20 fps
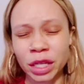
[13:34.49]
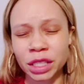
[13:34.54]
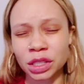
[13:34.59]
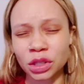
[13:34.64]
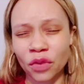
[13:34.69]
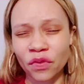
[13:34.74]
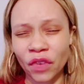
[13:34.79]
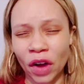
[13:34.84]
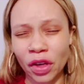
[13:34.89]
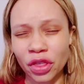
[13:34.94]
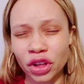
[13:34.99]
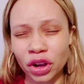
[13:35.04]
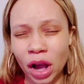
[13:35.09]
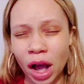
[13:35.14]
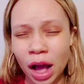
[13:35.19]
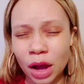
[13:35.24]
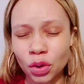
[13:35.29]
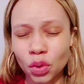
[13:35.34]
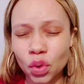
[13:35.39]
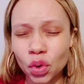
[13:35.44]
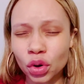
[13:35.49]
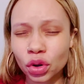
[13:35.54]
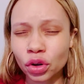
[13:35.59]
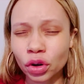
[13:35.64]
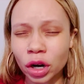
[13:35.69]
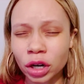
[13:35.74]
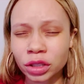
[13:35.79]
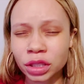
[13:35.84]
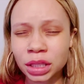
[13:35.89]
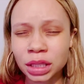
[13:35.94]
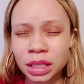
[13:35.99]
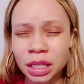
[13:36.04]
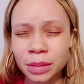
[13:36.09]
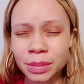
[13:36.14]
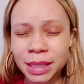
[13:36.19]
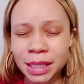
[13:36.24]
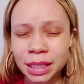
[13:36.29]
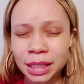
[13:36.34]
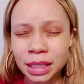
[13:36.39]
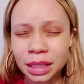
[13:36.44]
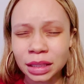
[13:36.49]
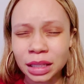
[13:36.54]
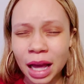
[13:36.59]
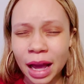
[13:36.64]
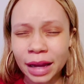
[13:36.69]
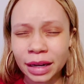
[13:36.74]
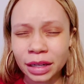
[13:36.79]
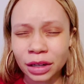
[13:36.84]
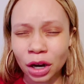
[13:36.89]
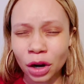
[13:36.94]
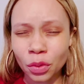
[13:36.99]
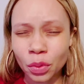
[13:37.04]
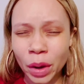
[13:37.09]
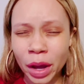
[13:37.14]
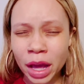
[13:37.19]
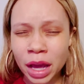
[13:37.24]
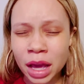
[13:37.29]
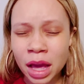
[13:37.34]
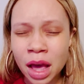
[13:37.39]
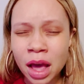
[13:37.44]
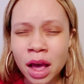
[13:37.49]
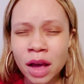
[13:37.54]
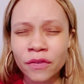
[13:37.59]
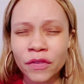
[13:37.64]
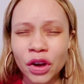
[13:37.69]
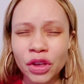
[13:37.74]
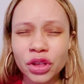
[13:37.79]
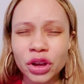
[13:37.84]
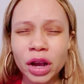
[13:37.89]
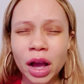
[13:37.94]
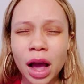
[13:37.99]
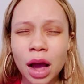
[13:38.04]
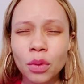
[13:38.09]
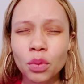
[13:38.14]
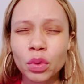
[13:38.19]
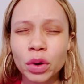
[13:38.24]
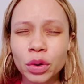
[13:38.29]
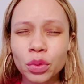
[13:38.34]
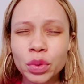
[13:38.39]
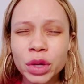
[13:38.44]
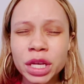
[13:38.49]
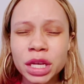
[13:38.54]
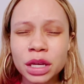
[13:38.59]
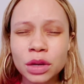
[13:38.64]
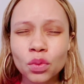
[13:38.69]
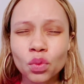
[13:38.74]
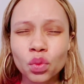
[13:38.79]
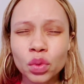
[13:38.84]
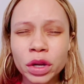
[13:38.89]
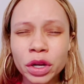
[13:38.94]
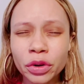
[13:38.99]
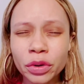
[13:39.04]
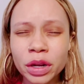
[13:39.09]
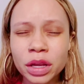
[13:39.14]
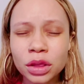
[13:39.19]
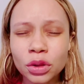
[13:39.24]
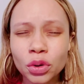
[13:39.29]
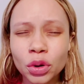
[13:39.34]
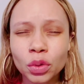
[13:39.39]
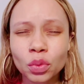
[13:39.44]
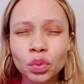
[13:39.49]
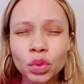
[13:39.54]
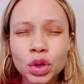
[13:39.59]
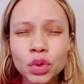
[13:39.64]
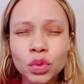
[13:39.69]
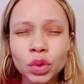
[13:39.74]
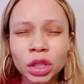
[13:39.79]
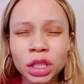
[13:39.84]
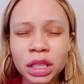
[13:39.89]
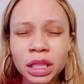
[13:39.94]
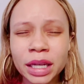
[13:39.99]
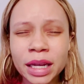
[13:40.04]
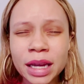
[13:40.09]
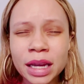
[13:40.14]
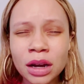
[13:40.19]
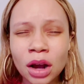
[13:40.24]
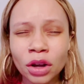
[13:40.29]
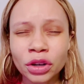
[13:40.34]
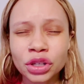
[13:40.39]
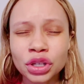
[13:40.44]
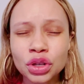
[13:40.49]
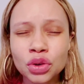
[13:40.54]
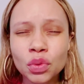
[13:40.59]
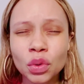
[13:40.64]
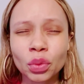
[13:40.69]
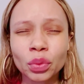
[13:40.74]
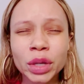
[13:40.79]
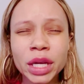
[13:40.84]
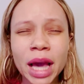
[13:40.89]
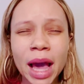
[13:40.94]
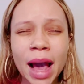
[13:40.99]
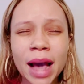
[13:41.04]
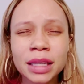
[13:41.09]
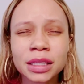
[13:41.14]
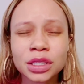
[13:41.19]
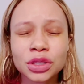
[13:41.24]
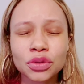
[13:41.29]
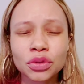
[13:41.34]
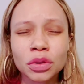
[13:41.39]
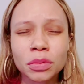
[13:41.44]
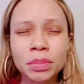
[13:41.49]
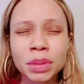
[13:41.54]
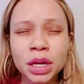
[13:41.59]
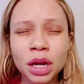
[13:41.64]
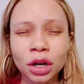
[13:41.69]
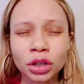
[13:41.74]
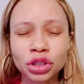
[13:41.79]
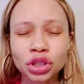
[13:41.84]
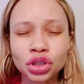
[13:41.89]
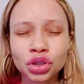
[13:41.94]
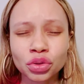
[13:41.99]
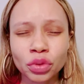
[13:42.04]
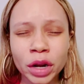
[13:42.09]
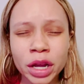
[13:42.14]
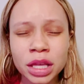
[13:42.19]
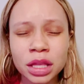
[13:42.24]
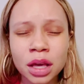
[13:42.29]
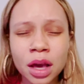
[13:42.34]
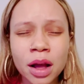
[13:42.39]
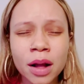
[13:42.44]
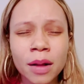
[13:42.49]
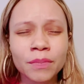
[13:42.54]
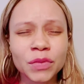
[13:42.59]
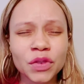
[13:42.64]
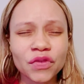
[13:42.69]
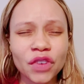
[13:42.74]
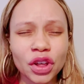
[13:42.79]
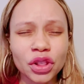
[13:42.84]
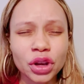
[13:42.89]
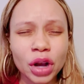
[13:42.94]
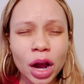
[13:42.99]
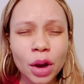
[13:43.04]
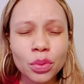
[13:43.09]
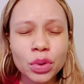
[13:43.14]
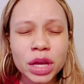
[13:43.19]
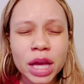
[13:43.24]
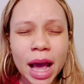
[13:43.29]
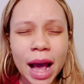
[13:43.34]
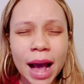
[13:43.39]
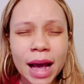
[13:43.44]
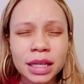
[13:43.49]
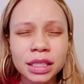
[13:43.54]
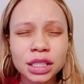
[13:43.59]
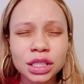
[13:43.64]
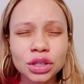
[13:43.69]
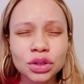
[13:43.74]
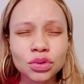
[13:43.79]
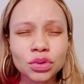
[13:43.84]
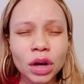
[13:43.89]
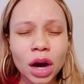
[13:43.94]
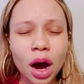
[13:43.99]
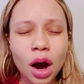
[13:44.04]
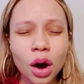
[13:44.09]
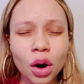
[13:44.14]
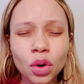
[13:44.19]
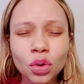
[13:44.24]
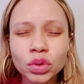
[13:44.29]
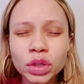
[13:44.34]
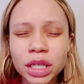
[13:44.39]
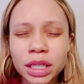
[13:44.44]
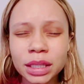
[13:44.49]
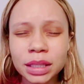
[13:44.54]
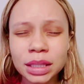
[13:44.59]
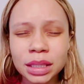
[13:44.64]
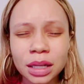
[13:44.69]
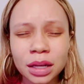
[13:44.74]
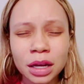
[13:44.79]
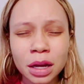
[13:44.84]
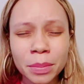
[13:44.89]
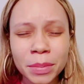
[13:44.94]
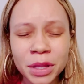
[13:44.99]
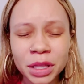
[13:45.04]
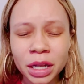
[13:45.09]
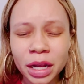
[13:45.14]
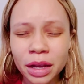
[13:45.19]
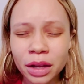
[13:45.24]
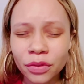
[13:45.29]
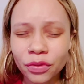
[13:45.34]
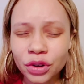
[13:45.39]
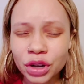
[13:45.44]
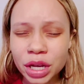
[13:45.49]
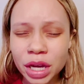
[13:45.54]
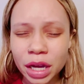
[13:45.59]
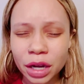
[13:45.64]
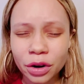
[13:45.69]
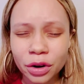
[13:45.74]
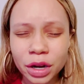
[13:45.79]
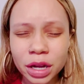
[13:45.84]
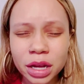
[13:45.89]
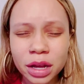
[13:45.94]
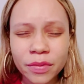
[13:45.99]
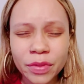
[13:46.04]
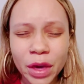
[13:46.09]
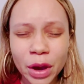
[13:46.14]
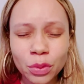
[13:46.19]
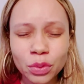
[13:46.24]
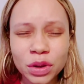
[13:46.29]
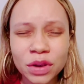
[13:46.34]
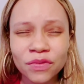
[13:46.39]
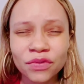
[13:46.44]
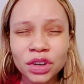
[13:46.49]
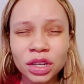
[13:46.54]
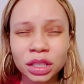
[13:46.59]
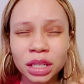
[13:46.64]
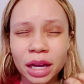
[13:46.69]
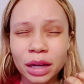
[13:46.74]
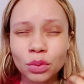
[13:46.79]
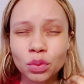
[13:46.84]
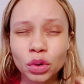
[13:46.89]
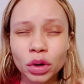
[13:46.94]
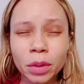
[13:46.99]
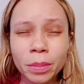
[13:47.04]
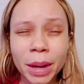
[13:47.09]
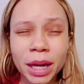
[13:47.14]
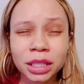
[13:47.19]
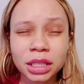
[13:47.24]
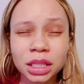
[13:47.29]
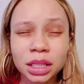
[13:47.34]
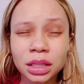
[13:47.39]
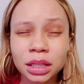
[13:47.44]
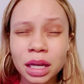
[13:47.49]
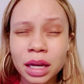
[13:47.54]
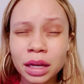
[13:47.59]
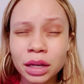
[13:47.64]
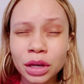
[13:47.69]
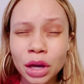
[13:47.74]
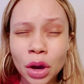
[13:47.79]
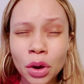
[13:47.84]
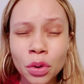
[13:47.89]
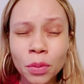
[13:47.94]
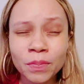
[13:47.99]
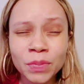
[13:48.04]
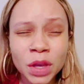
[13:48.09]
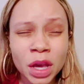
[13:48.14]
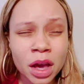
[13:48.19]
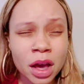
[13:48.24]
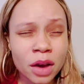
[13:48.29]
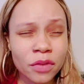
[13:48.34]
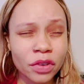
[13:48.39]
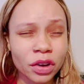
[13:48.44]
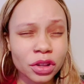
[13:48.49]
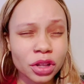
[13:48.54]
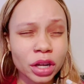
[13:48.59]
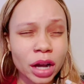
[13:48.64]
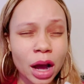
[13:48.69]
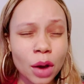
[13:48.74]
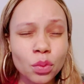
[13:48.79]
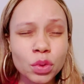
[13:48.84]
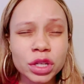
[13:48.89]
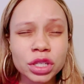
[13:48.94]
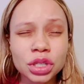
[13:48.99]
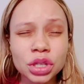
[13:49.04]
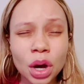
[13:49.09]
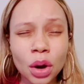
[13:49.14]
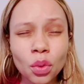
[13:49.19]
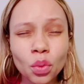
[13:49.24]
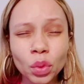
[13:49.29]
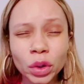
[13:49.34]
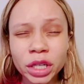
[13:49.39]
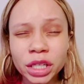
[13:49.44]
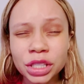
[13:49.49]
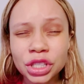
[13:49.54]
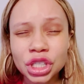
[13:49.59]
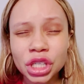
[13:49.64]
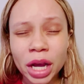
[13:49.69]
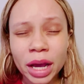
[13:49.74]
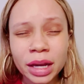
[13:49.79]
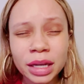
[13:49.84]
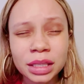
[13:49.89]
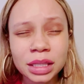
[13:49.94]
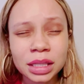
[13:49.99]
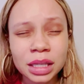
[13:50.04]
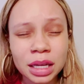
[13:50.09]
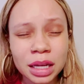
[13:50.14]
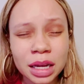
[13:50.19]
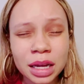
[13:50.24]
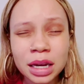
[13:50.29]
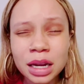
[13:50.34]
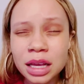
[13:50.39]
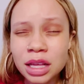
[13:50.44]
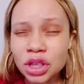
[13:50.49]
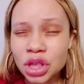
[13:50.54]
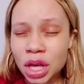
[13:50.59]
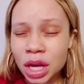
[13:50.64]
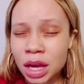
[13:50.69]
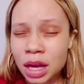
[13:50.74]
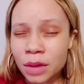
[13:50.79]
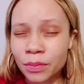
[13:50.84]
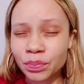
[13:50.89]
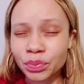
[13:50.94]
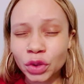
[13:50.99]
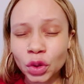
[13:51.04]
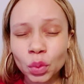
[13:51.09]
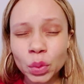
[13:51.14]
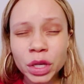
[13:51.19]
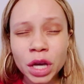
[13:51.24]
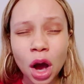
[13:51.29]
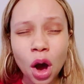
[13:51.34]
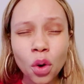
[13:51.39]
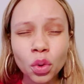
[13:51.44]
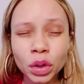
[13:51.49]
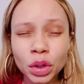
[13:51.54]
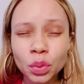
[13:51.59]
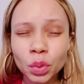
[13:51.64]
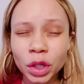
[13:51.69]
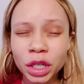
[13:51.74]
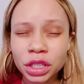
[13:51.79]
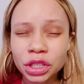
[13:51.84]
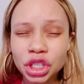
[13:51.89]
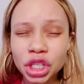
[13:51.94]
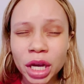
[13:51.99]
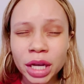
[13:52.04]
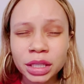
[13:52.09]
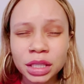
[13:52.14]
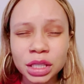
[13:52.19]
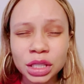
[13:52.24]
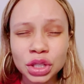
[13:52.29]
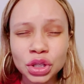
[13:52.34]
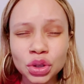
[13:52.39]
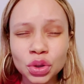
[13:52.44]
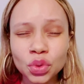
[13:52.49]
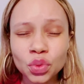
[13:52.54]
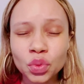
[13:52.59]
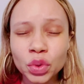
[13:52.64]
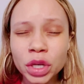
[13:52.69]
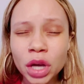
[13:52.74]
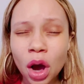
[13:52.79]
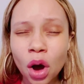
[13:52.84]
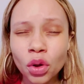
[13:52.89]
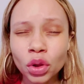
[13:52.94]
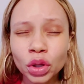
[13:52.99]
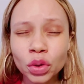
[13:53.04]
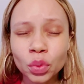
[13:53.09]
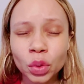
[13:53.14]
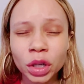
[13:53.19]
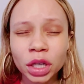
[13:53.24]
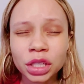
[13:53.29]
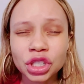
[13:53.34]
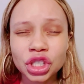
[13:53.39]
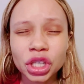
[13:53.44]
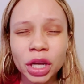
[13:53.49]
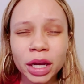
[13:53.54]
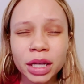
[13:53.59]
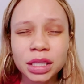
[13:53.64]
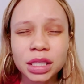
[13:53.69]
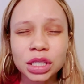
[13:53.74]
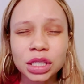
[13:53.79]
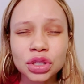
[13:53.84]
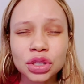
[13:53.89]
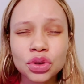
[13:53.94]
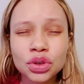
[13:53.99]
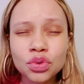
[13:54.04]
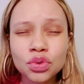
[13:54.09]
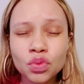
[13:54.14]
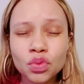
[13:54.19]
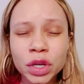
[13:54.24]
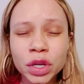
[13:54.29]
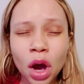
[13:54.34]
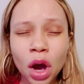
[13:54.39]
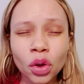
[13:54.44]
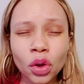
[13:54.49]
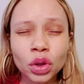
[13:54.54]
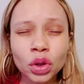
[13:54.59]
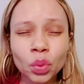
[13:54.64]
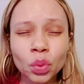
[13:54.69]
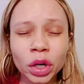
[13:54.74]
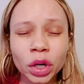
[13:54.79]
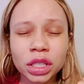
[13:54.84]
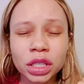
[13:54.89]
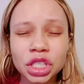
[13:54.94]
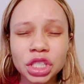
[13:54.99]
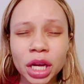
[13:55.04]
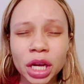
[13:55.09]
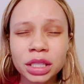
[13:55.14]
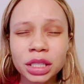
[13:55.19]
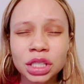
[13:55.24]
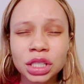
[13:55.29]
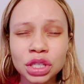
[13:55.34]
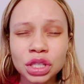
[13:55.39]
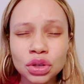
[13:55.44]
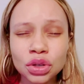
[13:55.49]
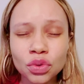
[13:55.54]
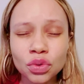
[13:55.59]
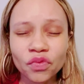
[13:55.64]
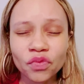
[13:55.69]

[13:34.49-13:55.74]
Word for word: So, Father God, order our steps and delight in our way. Father God, where we get weary, Lord, we will lean on you and we ask you to be our strength. Father God, we ask you to hold us up in every area that we feel like we're about to let go. Father God, we don't want to chase anything. We only want to chase you. We only want to chase you. We only want to chase you.